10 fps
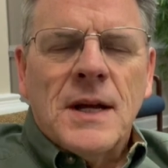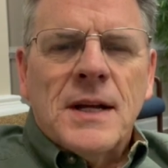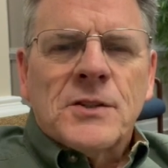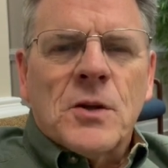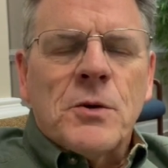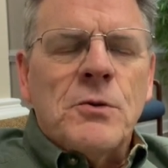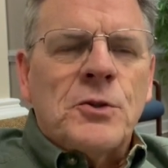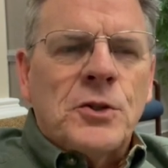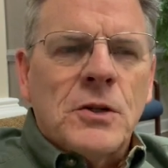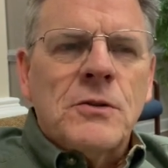So you
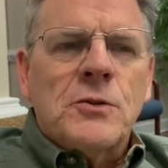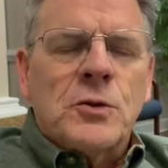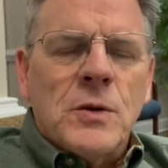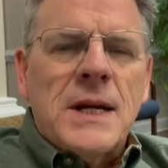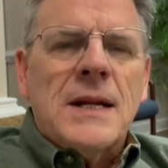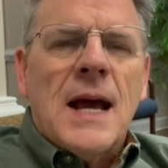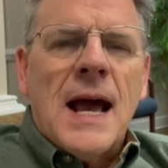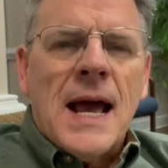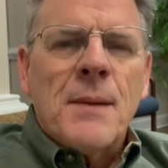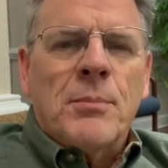shouldn't treat
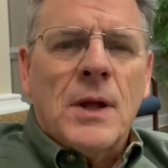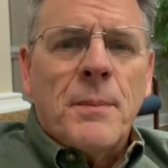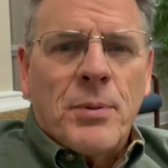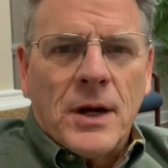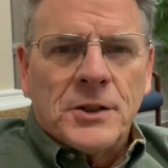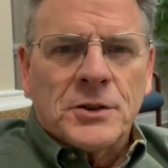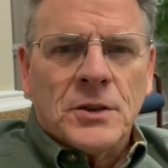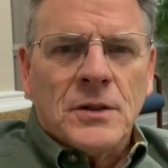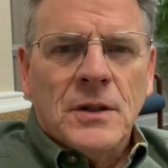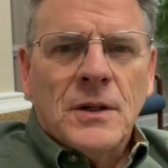high blood
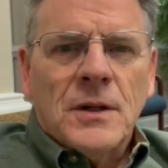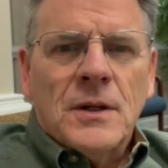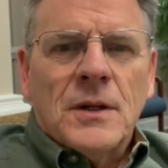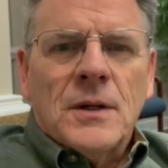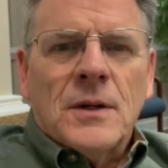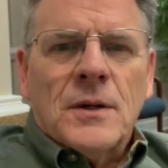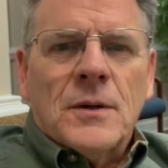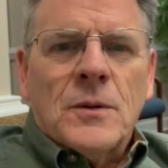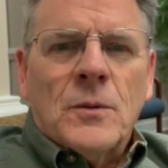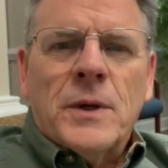pressure
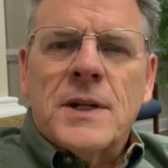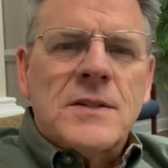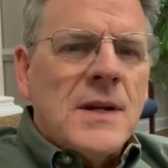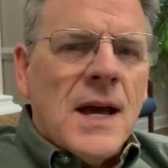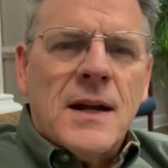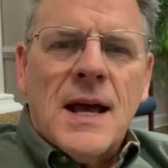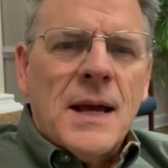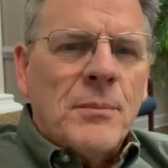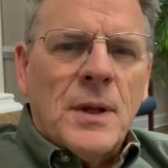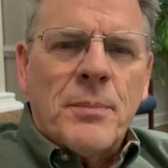when it's not a
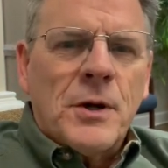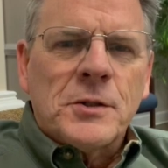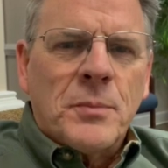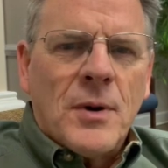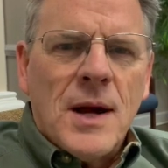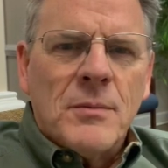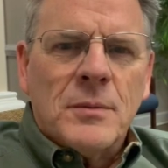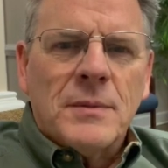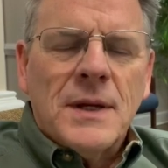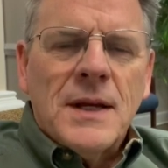high blood pressure
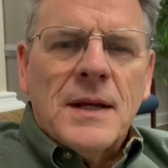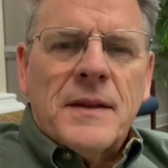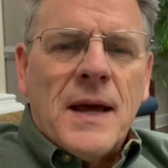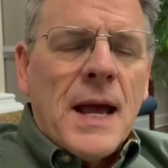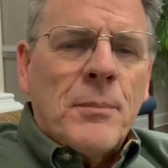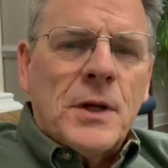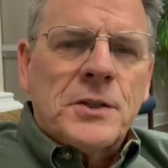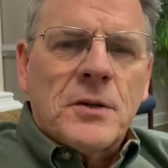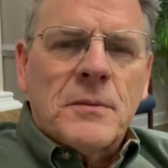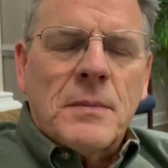problem. The high
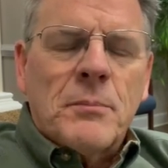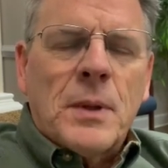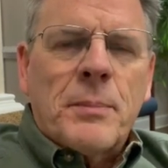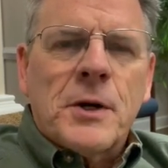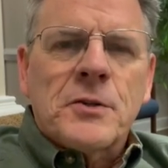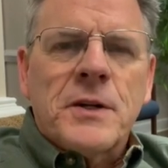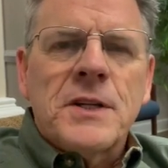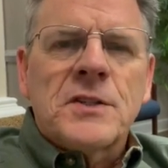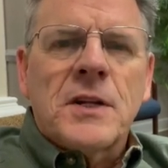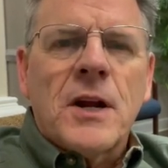blood pressure in
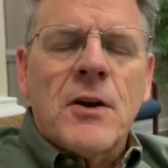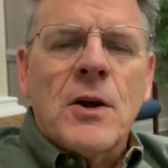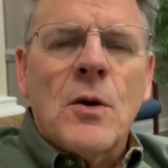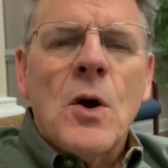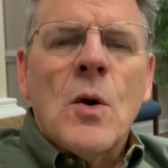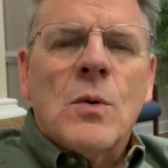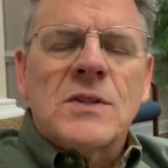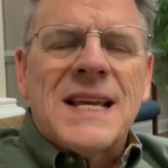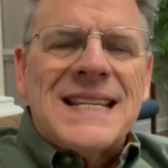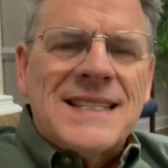his scenario
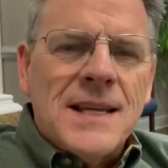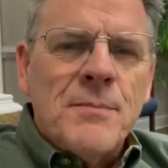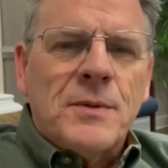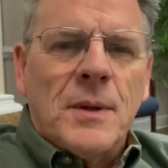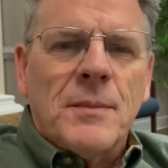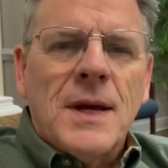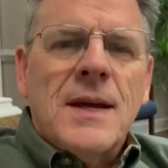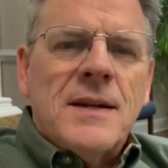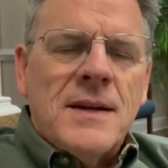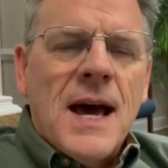was a symptom,
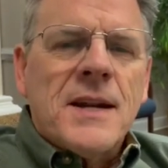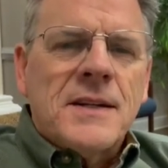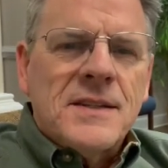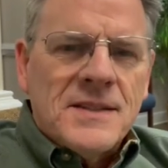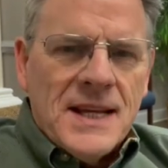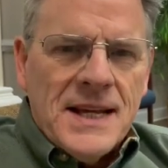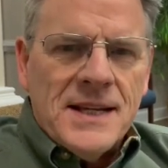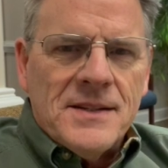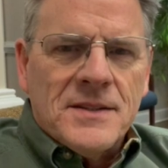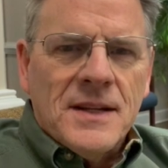not a
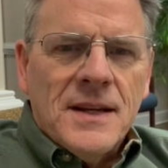disease.